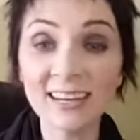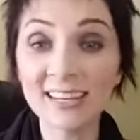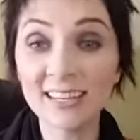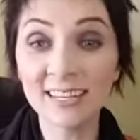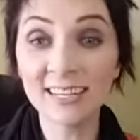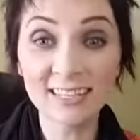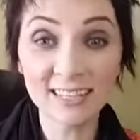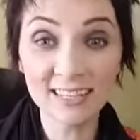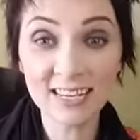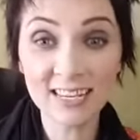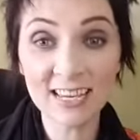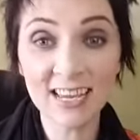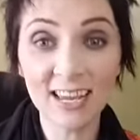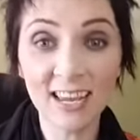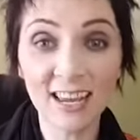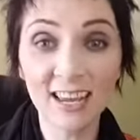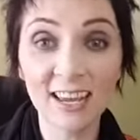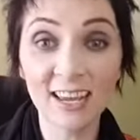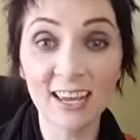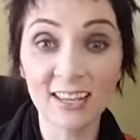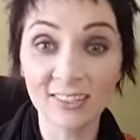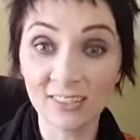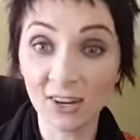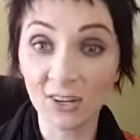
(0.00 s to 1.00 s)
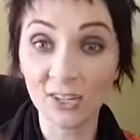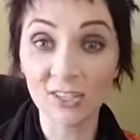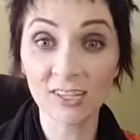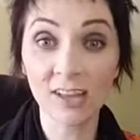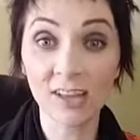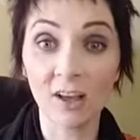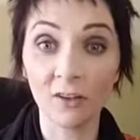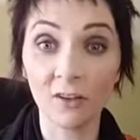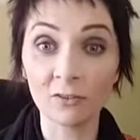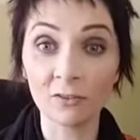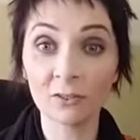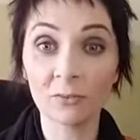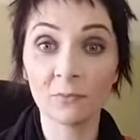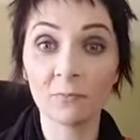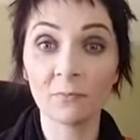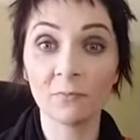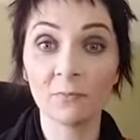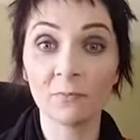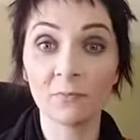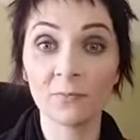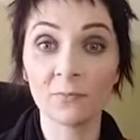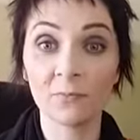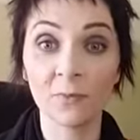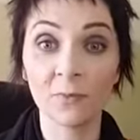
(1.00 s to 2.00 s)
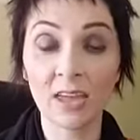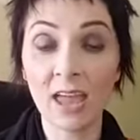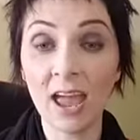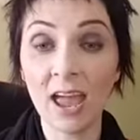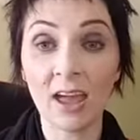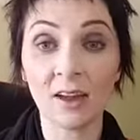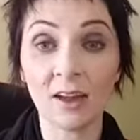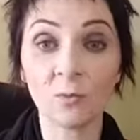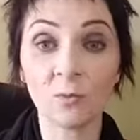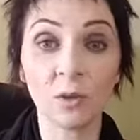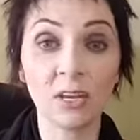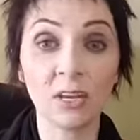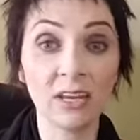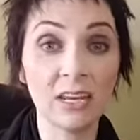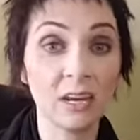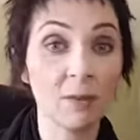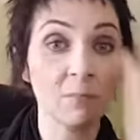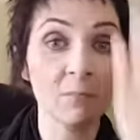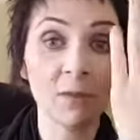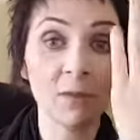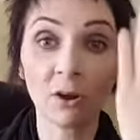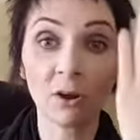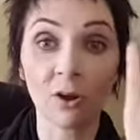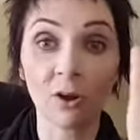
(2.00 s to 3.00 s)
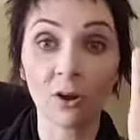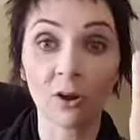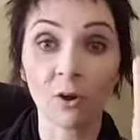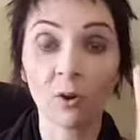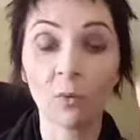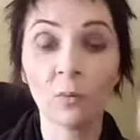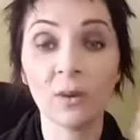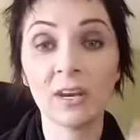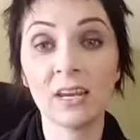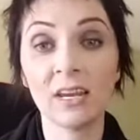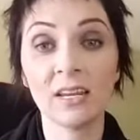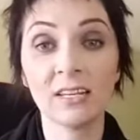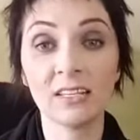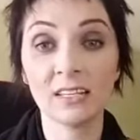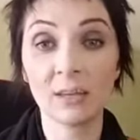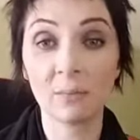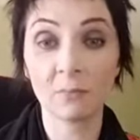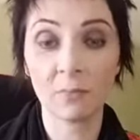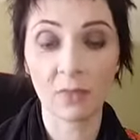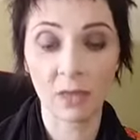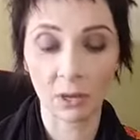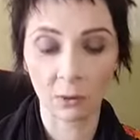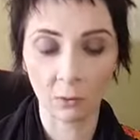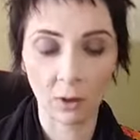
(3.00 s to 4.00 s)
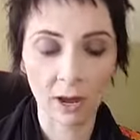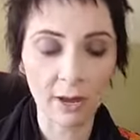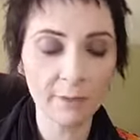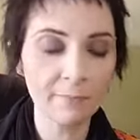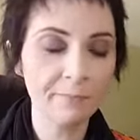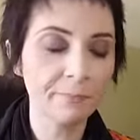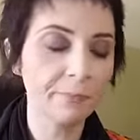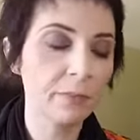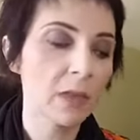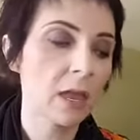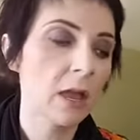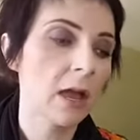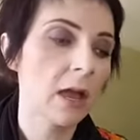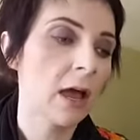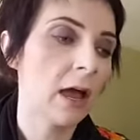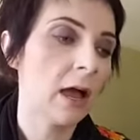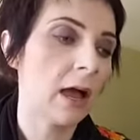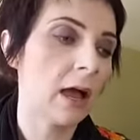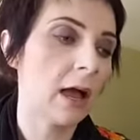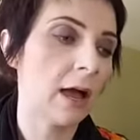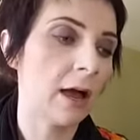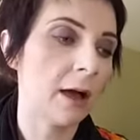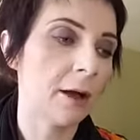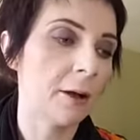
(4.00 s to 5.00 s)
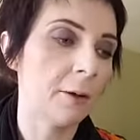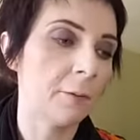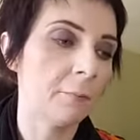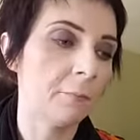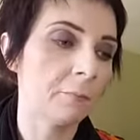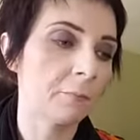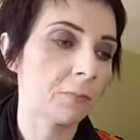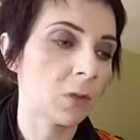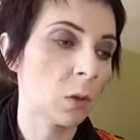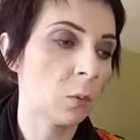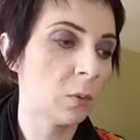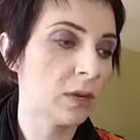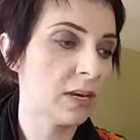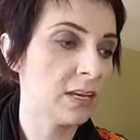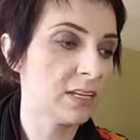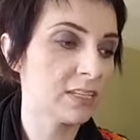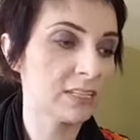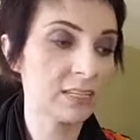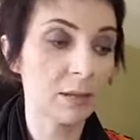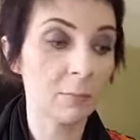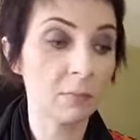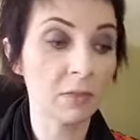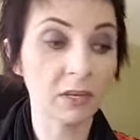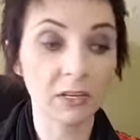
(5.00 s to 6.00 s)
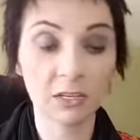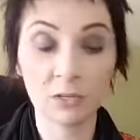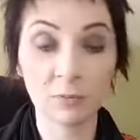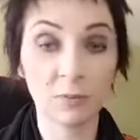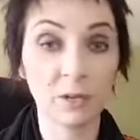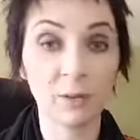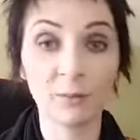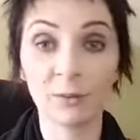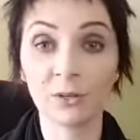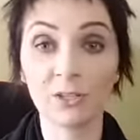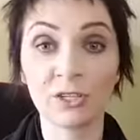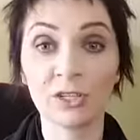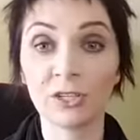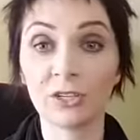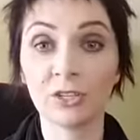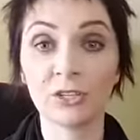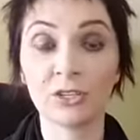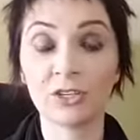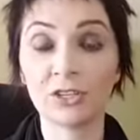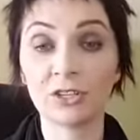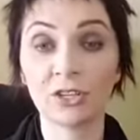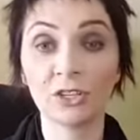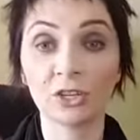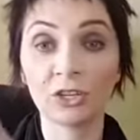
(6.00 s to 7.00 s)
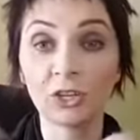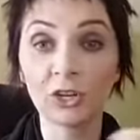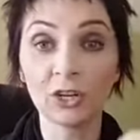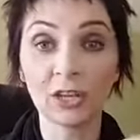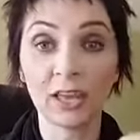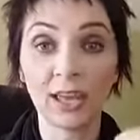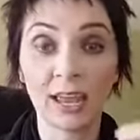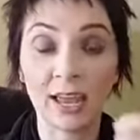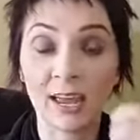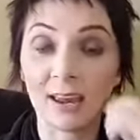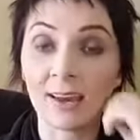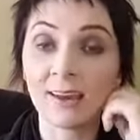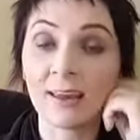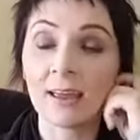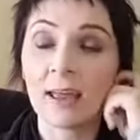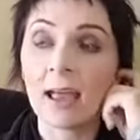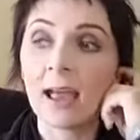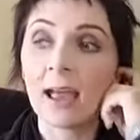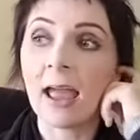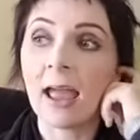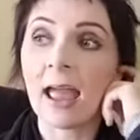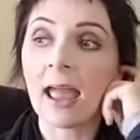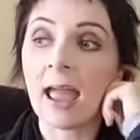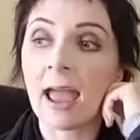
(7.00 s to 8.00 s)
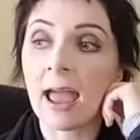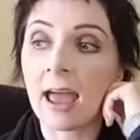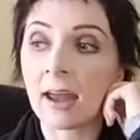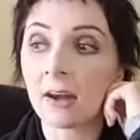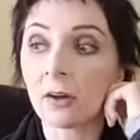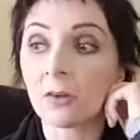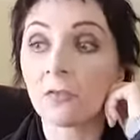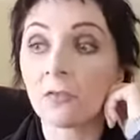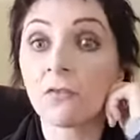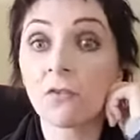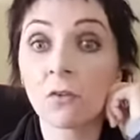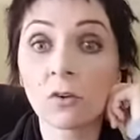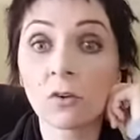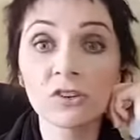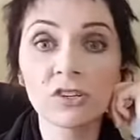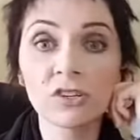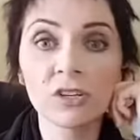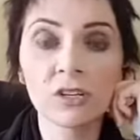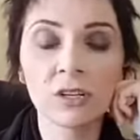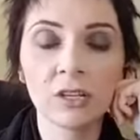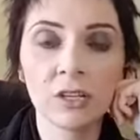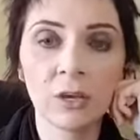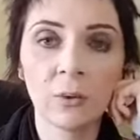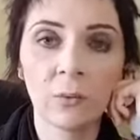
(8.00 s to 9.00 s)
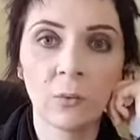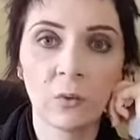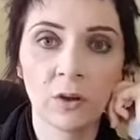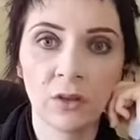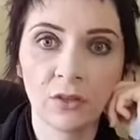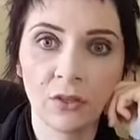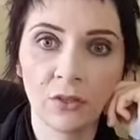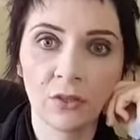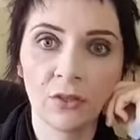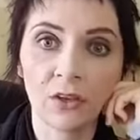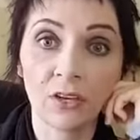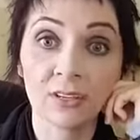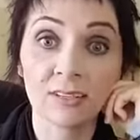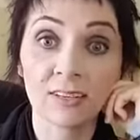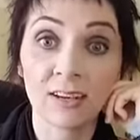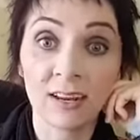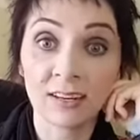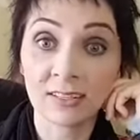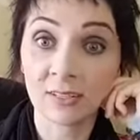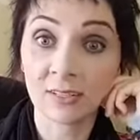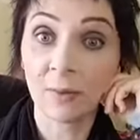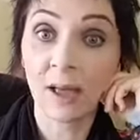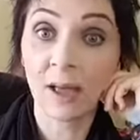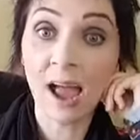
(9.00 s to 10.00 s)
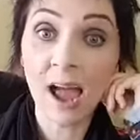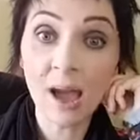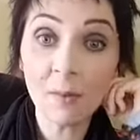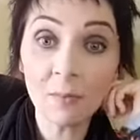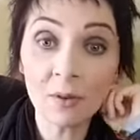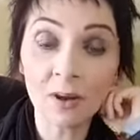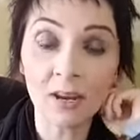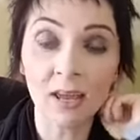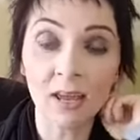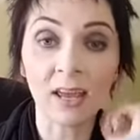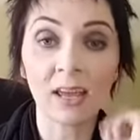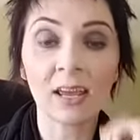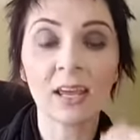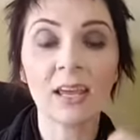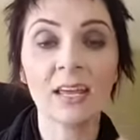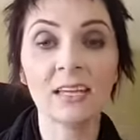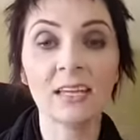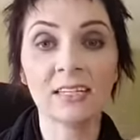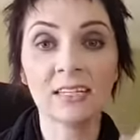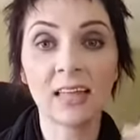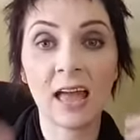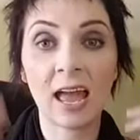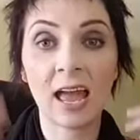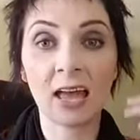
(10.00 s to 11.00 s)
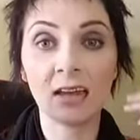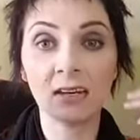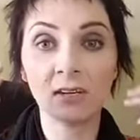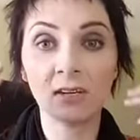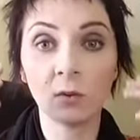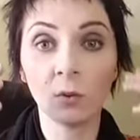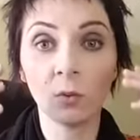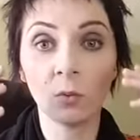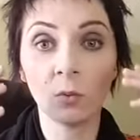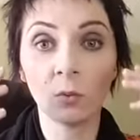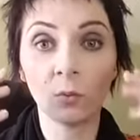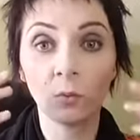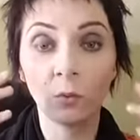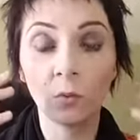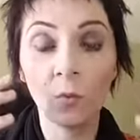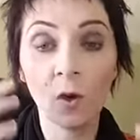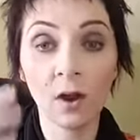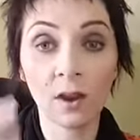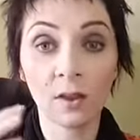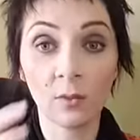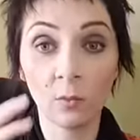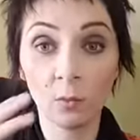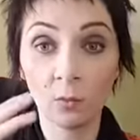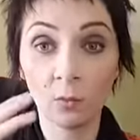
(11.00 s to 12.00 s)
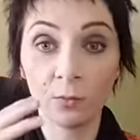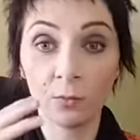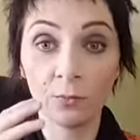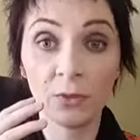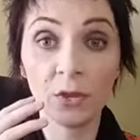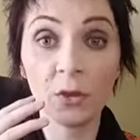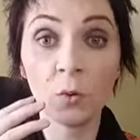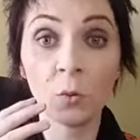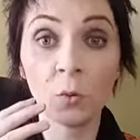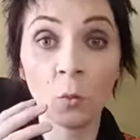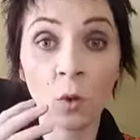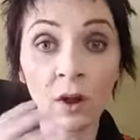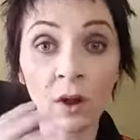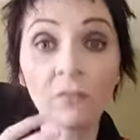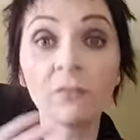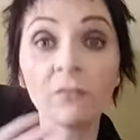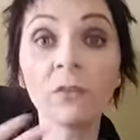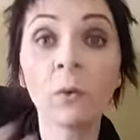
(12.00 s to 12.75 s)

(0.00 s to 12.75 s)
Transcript: to see, is ourselves. We can't. We need a mirror, or we need something, right? We need something to be able to look in. And unfortunately, one of the things that ends up happening is that one of the